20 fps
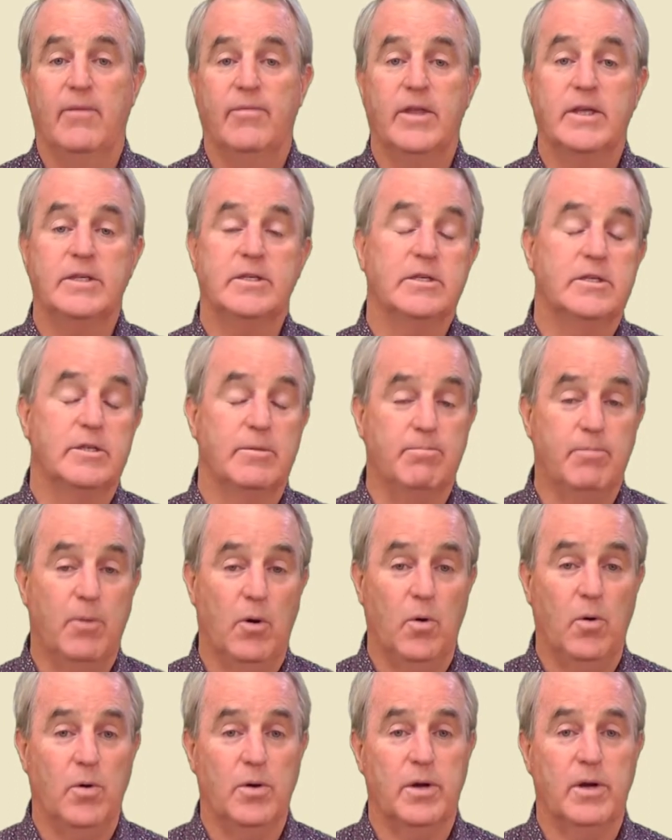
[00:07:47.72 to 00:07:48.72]
This is
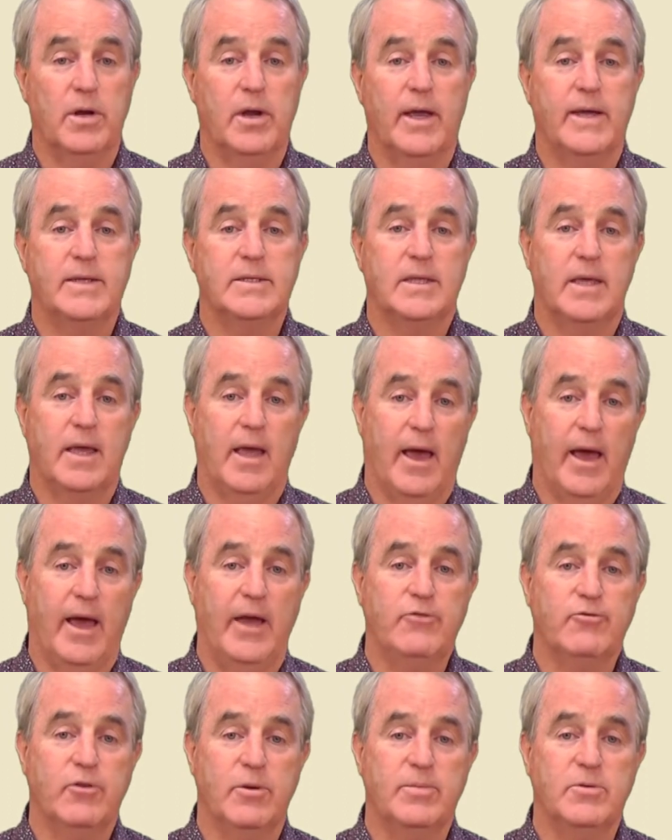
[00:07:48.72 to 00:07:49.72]
important as the
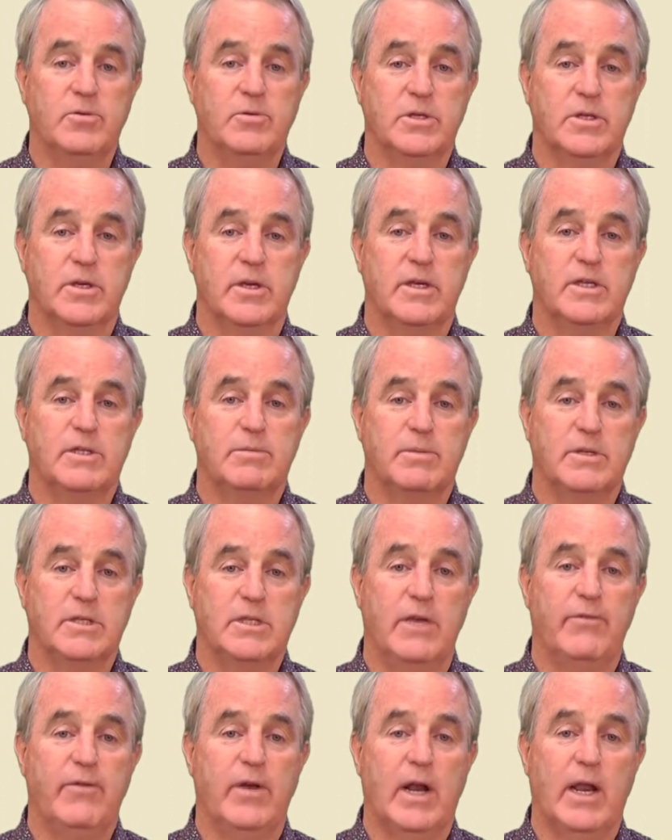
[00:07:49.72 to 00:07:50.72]
ACCC
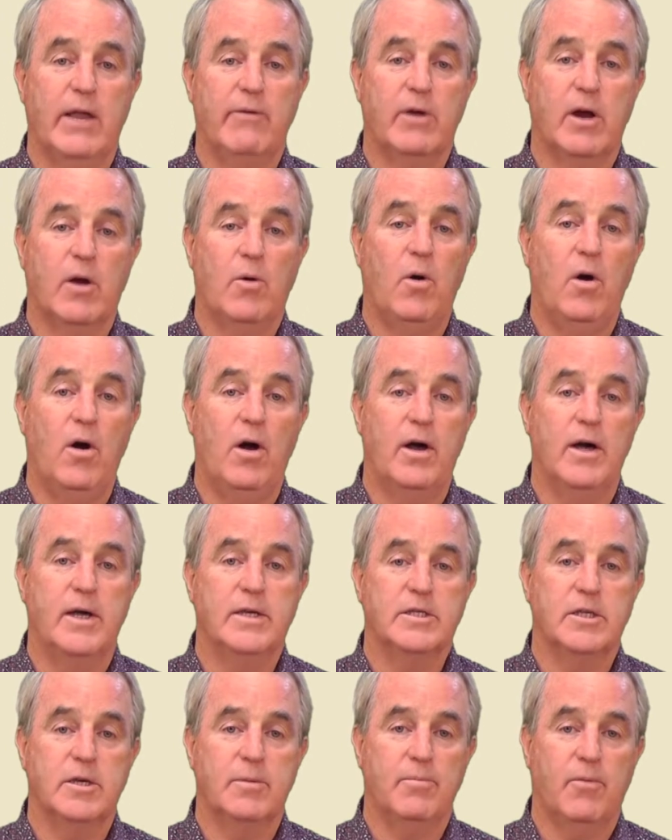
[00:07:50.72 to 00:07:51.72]
specifically
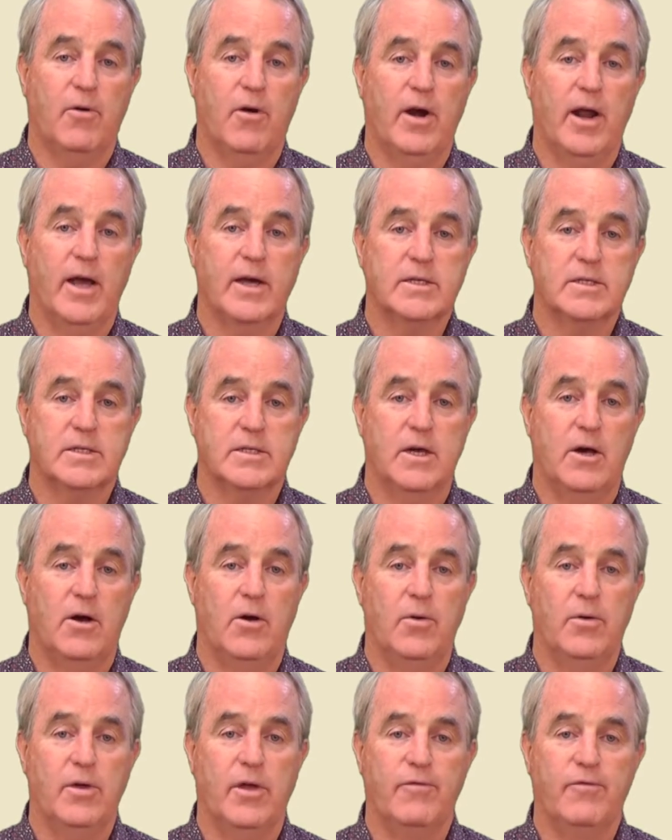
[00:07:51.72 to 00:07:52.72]
requires that products
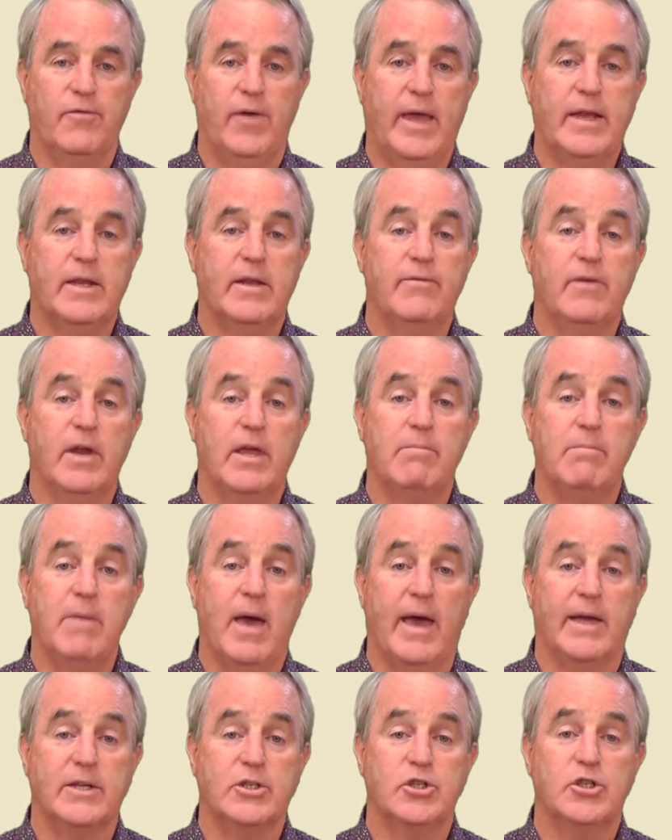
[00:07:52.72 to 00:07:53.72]
sold effectively
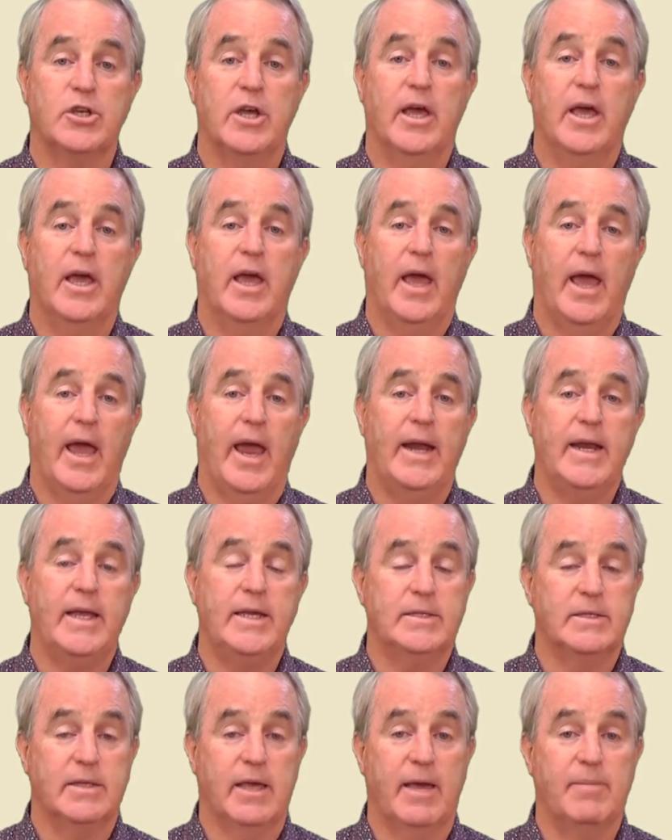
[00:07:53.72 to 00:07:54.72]
match any
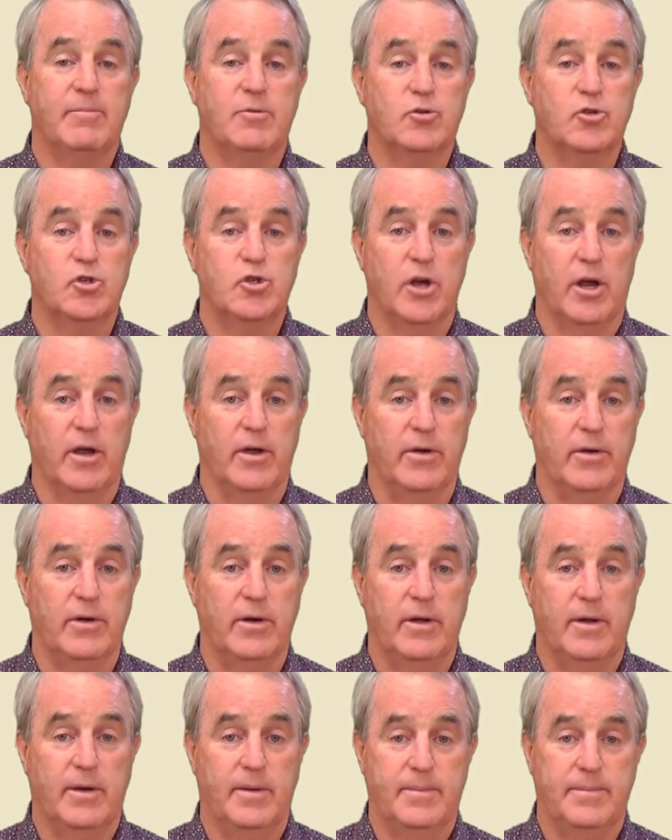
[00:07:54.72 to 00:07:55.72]
sample shown.
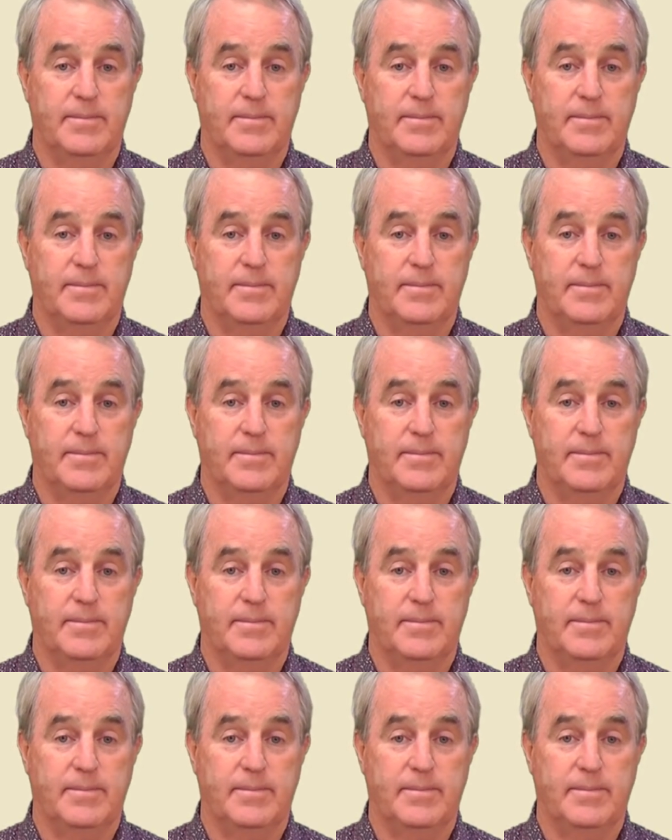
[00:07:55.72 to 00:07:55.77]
